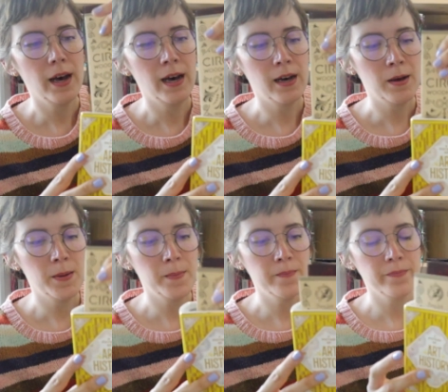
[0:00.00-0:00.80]

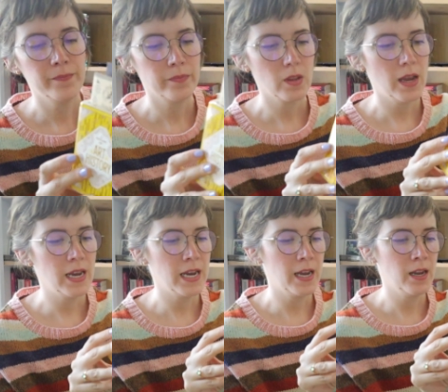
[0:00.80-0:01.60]

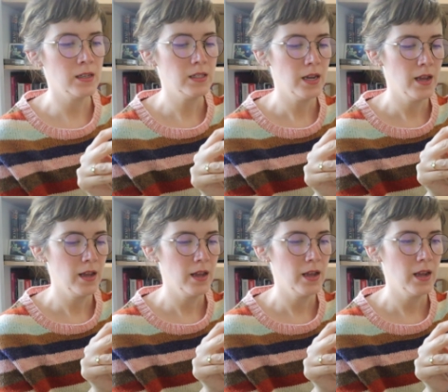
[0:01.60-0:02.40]
And
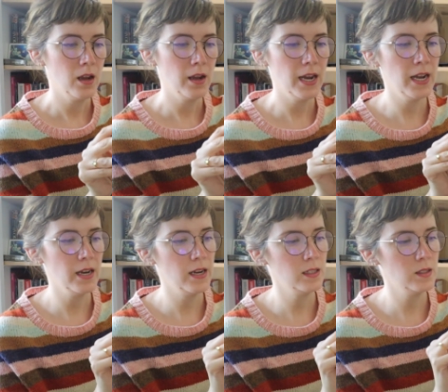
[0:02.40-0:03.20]

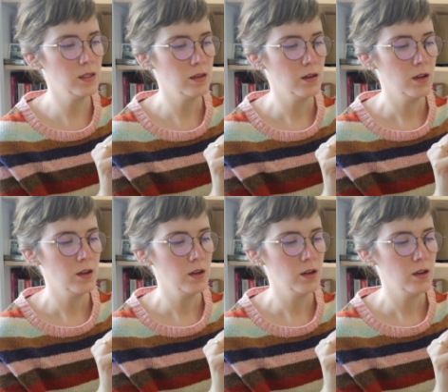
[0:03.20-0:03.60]
it is